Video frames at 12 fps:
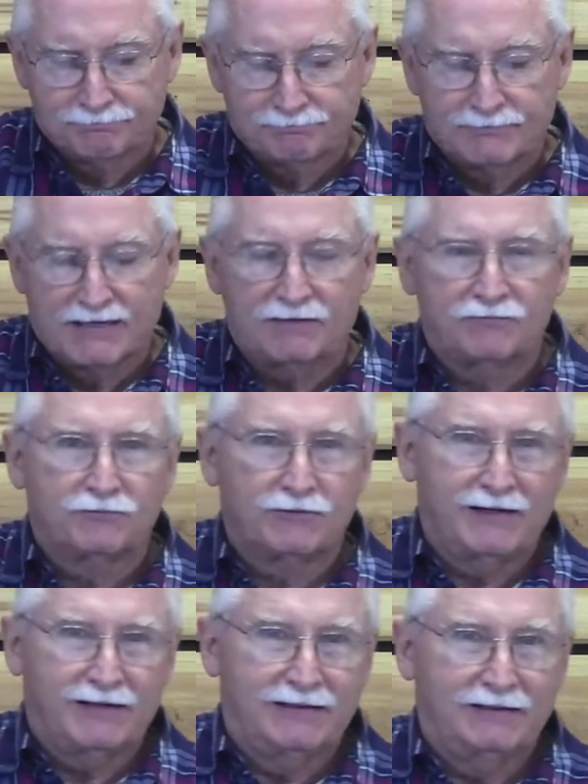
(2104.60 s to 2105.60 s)
That
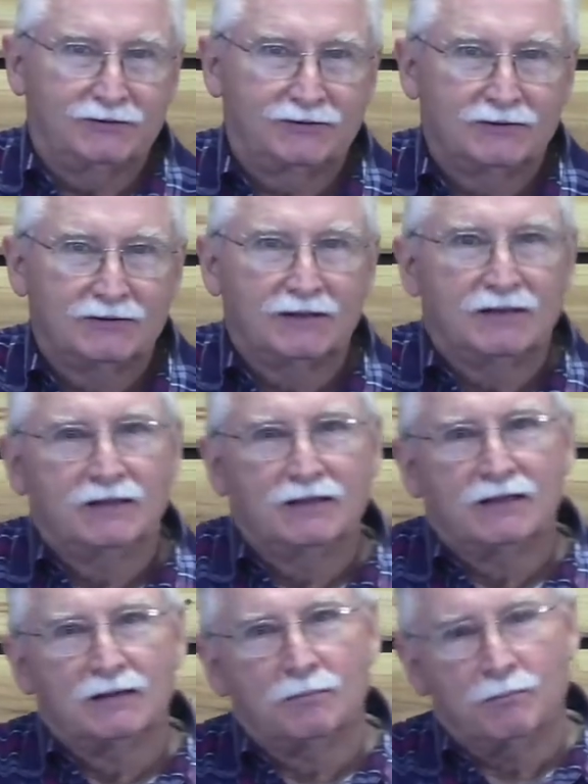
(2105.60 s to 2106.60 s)
phrase
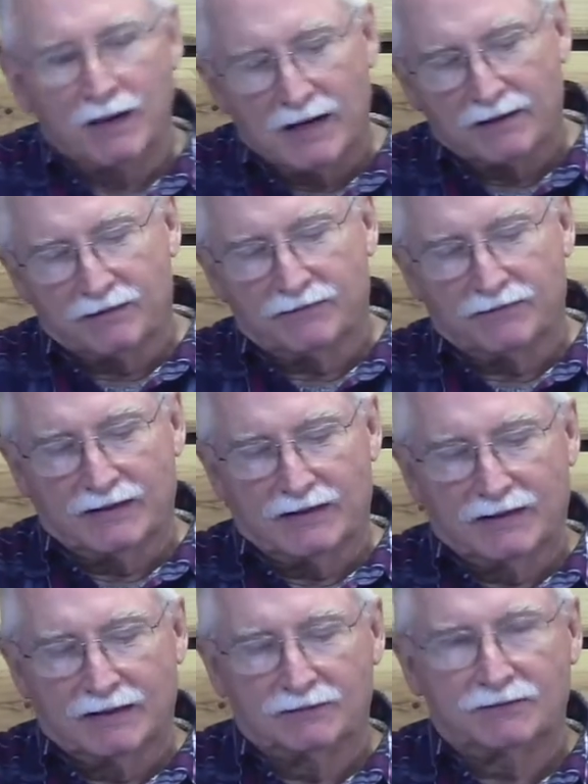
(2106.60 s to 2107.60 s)

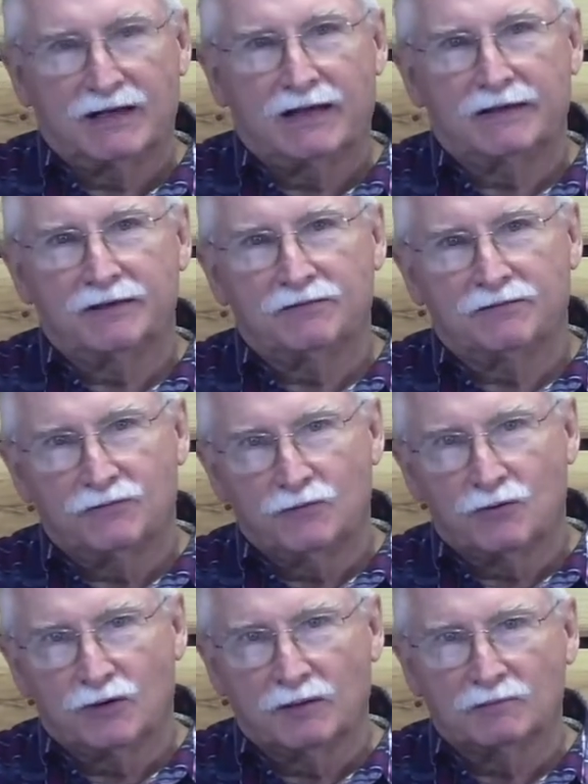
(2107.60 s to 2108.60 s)
modifies and
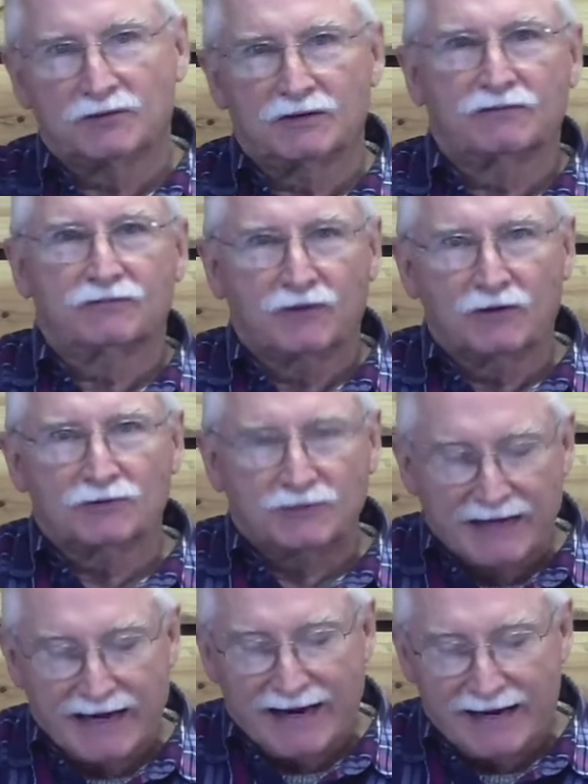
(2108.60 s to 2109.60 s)
informs the first
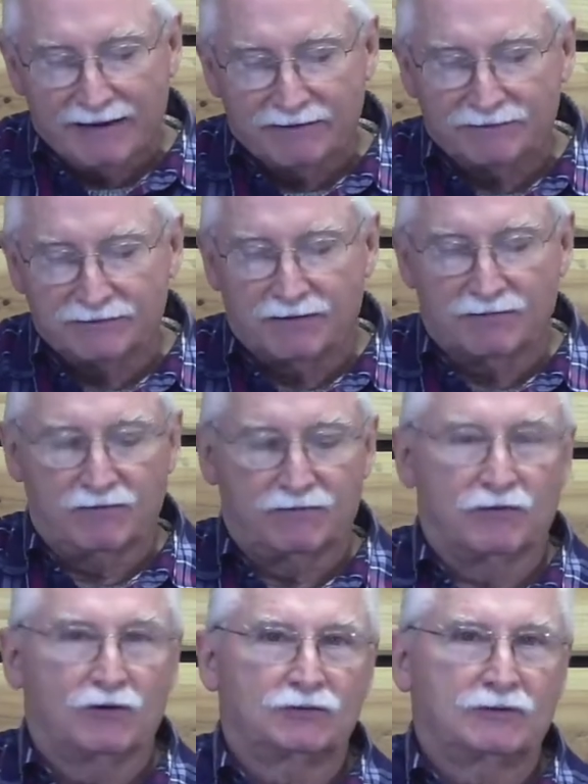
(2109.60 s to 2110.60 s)
half of the
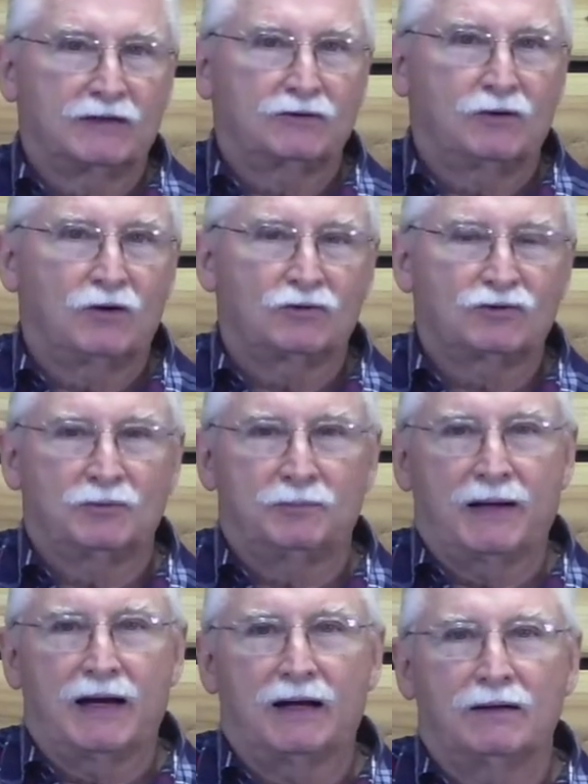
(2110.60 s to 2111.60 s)
verse that talks
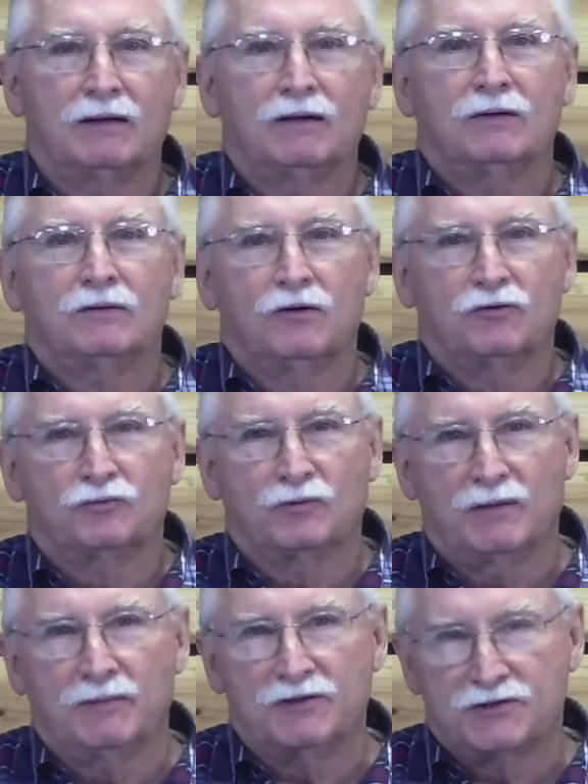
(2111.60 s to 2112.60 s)
about those
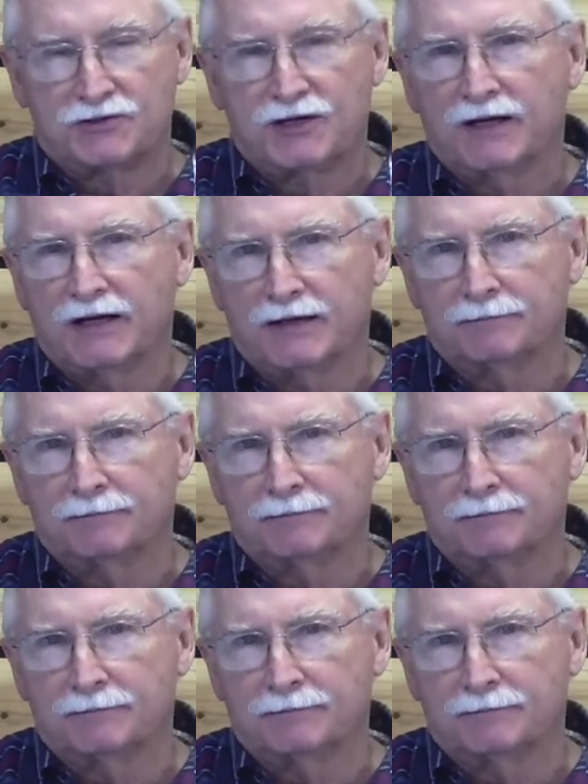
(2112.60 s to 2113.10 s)
women singing.